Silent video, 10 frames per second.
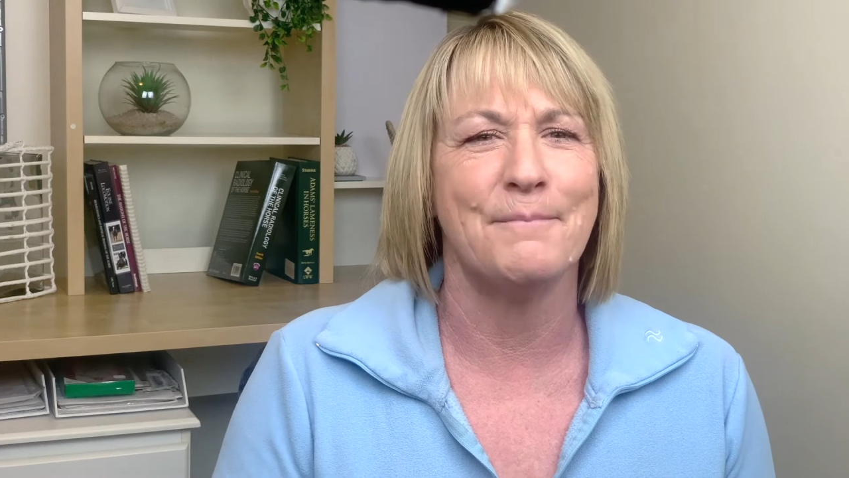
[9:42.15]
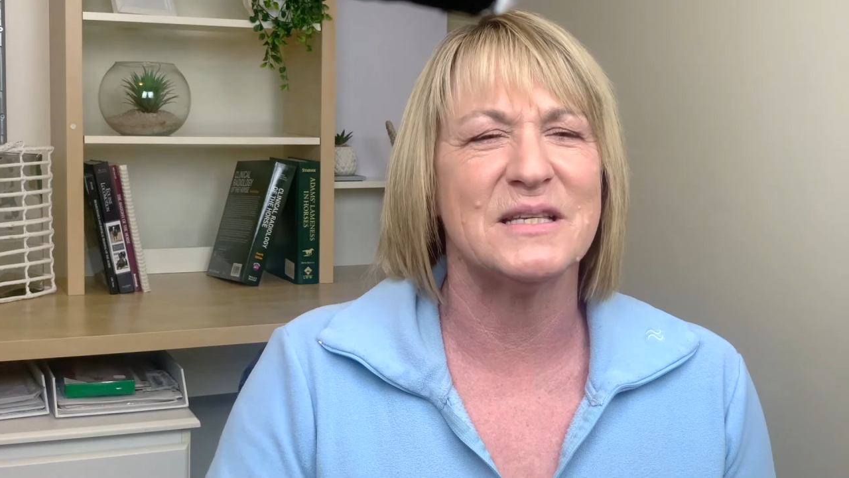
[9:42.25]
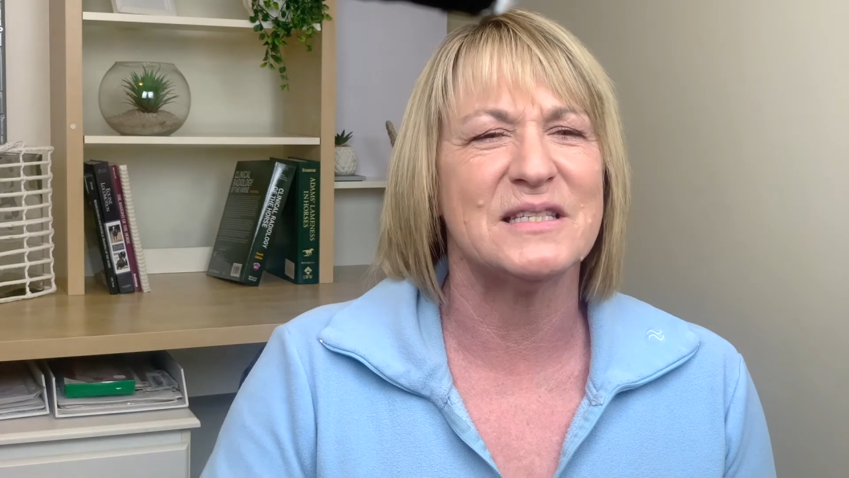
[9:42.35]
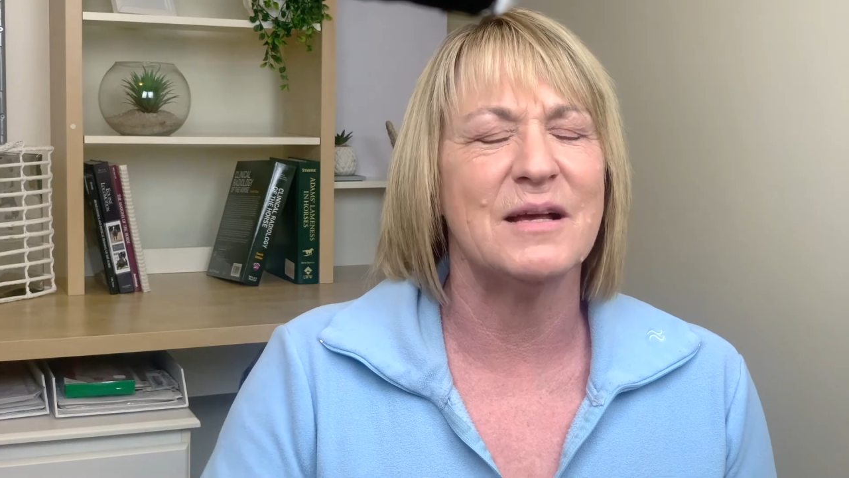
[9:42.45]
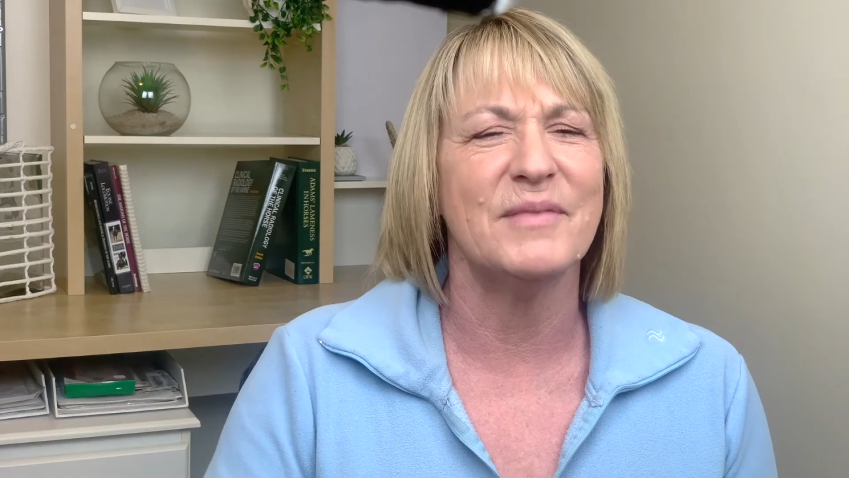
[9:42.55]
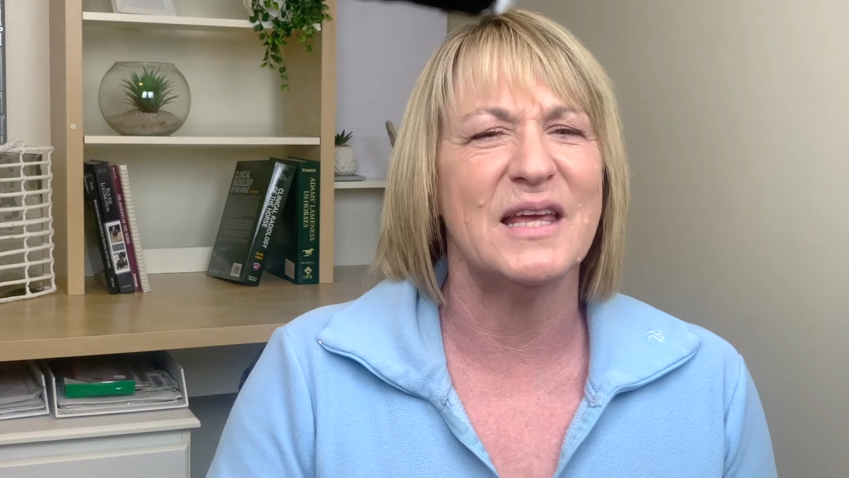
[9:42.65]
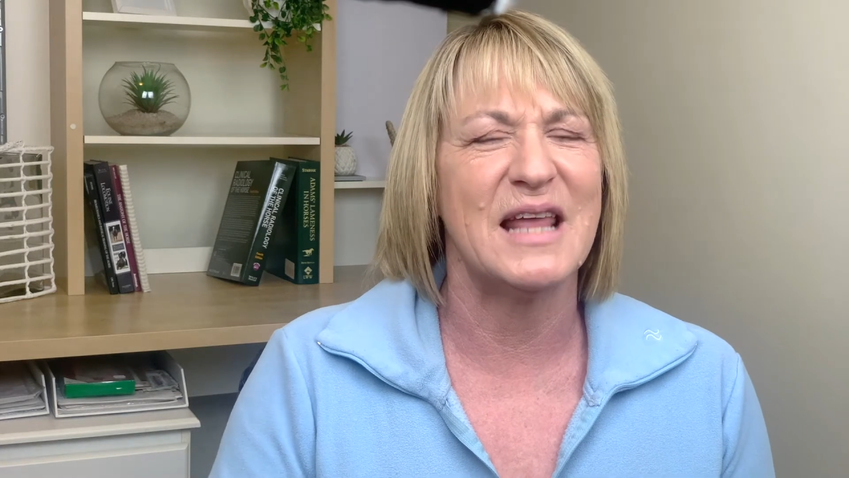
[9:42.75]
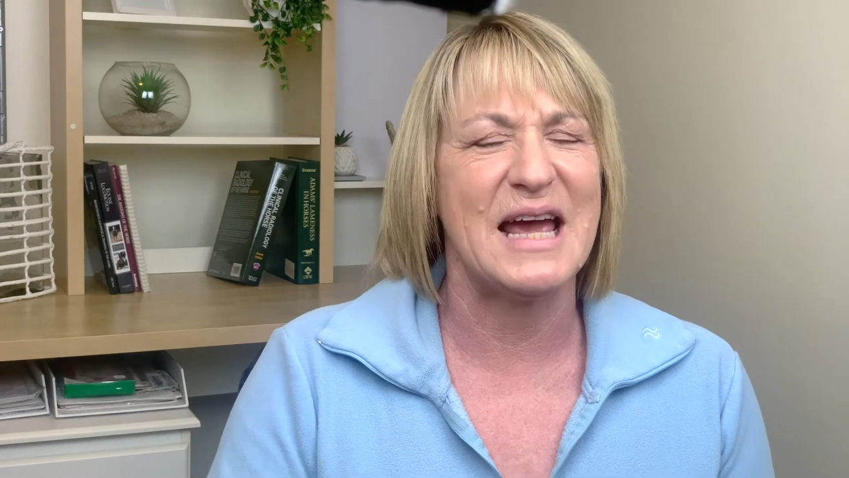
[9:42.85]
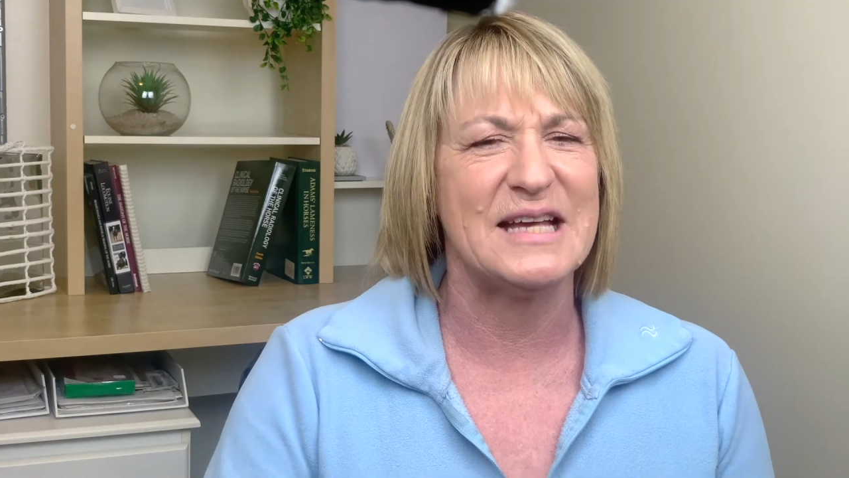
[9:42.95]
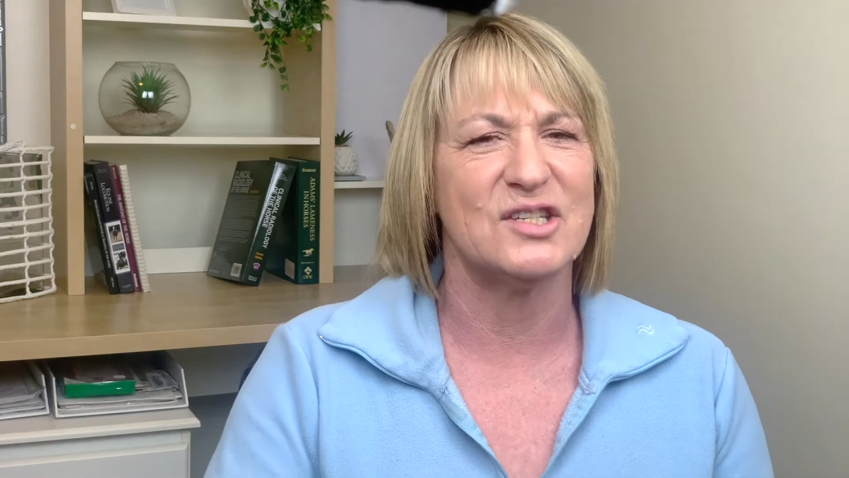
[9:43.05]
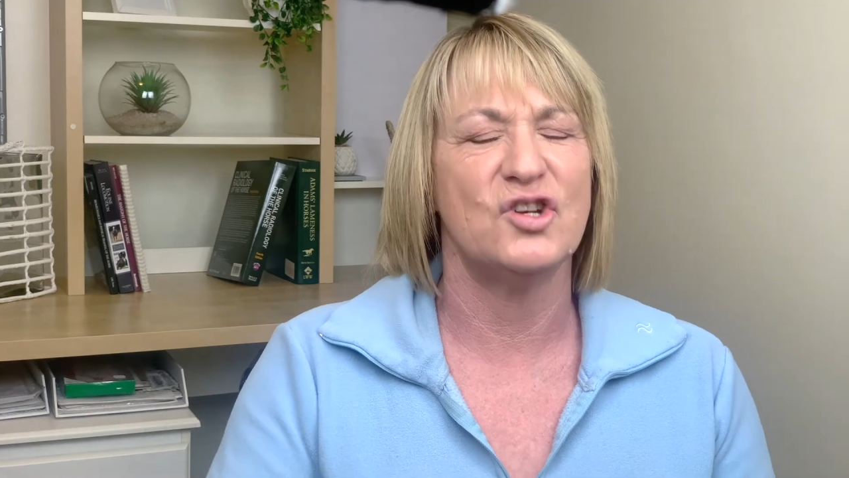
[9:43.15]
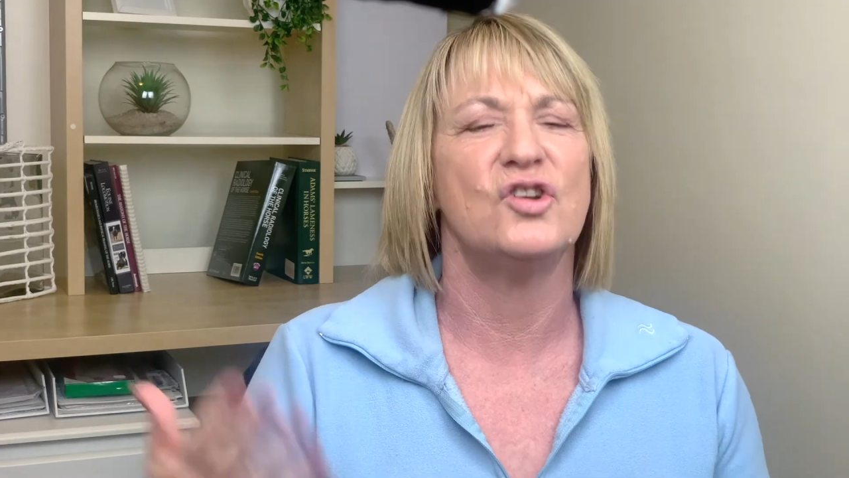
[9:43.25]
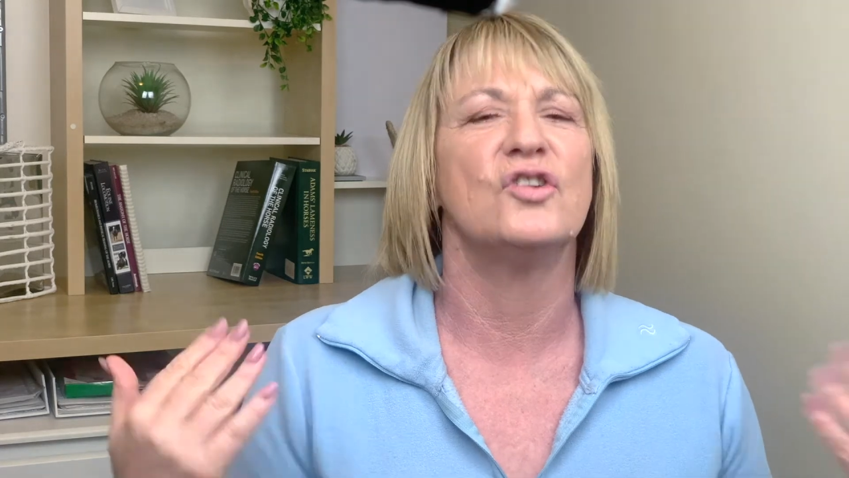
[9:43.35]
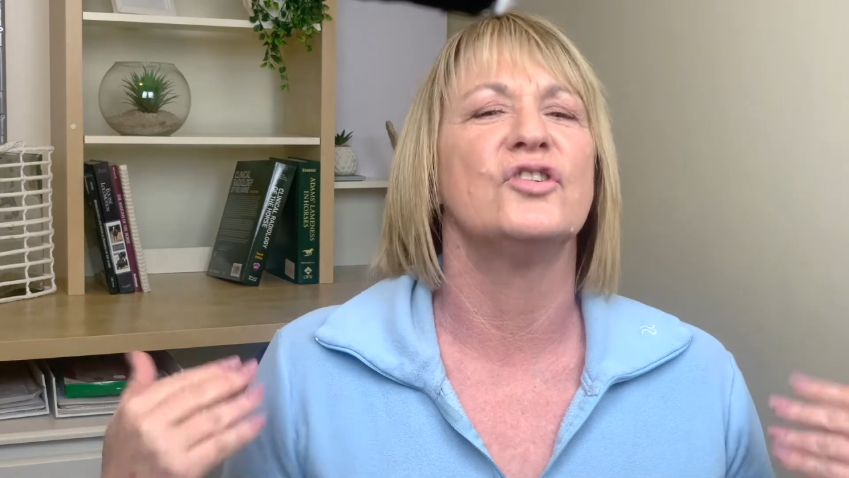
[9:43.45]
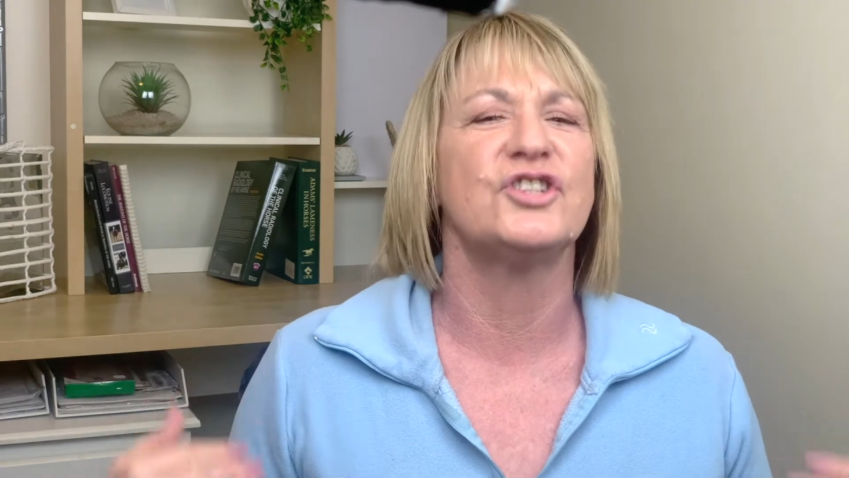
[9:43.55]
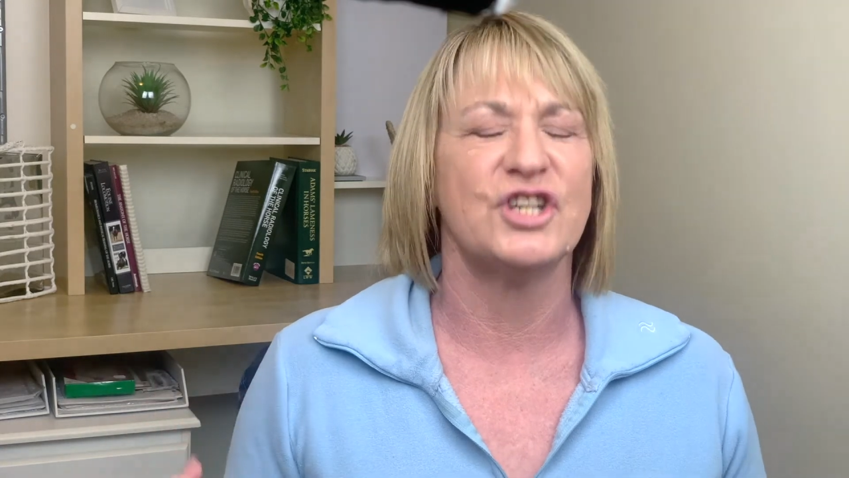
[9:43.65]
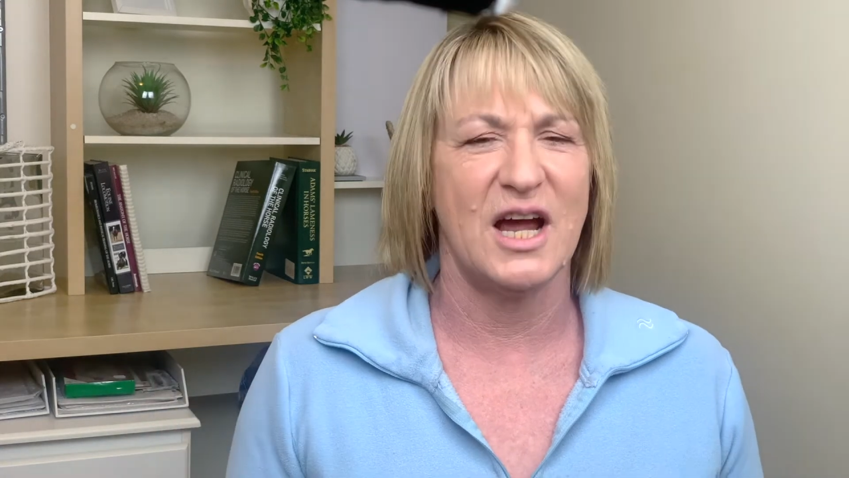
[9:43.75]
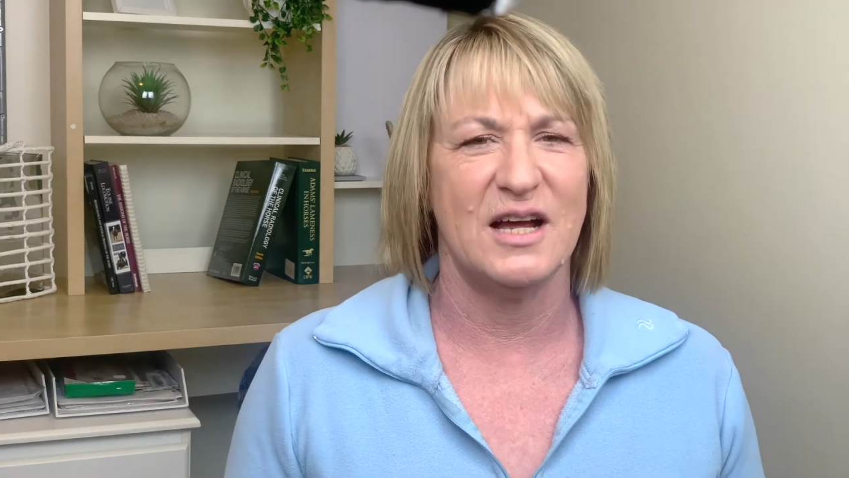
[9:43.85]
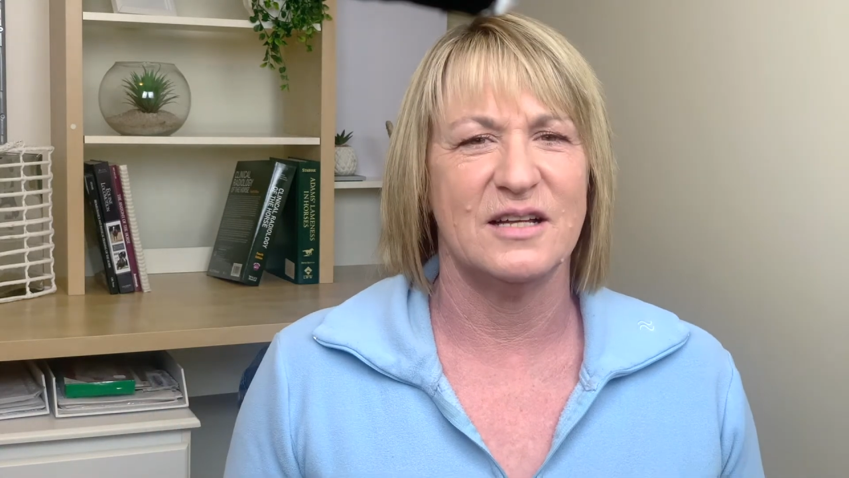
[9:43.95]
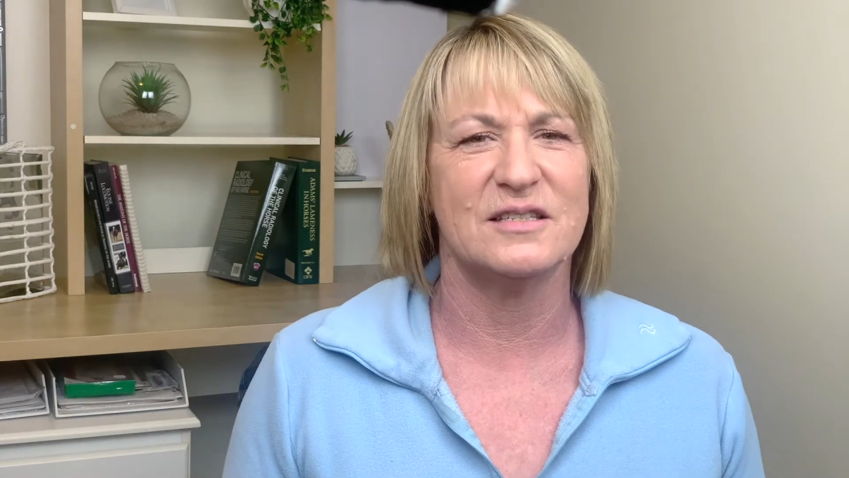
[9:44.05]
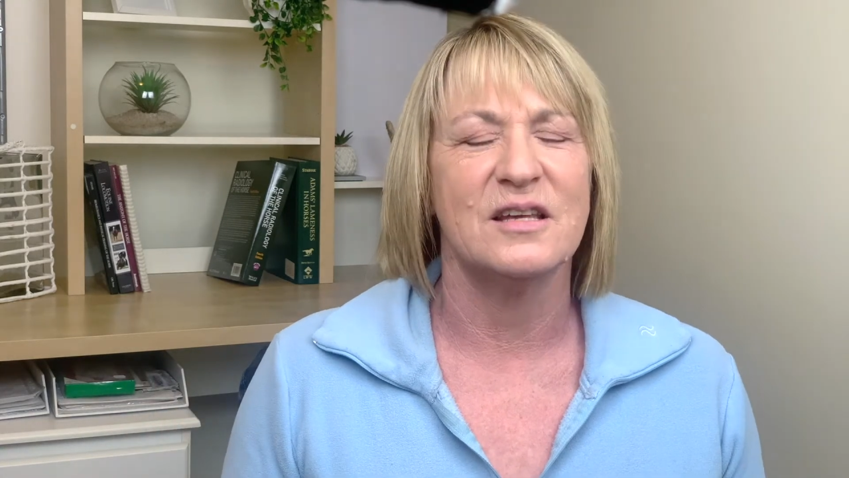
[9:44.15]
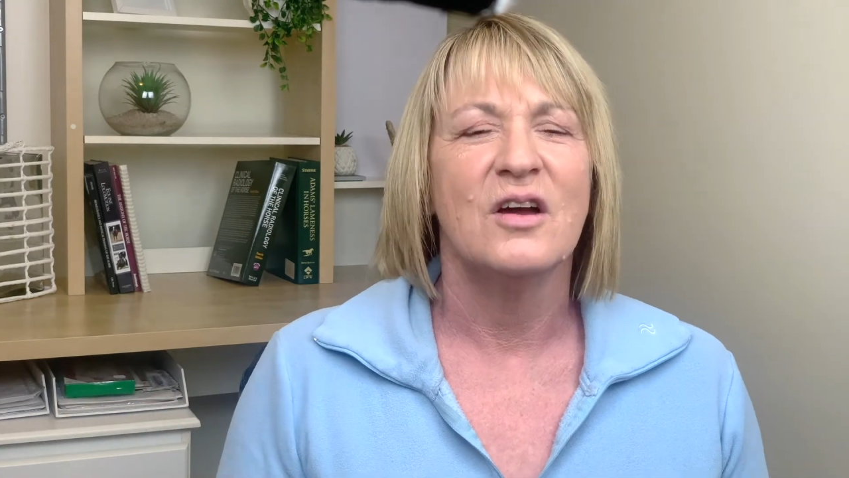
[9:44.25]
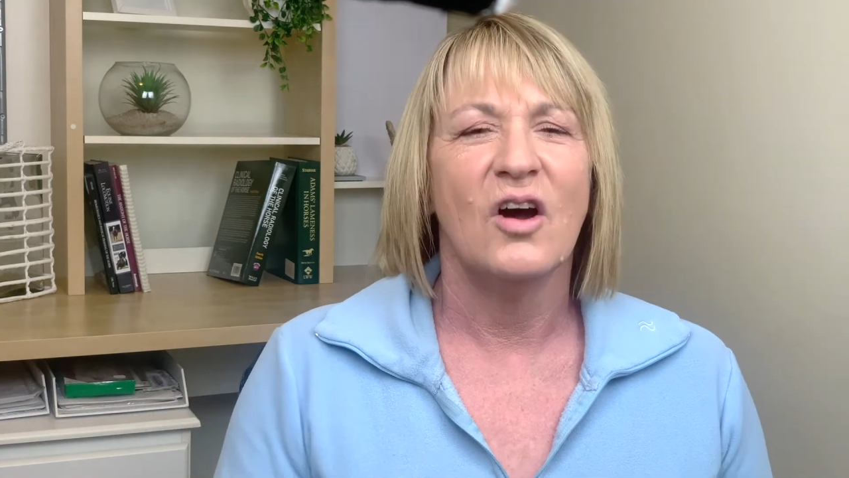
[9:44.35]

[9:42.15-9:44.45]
but something that has no chance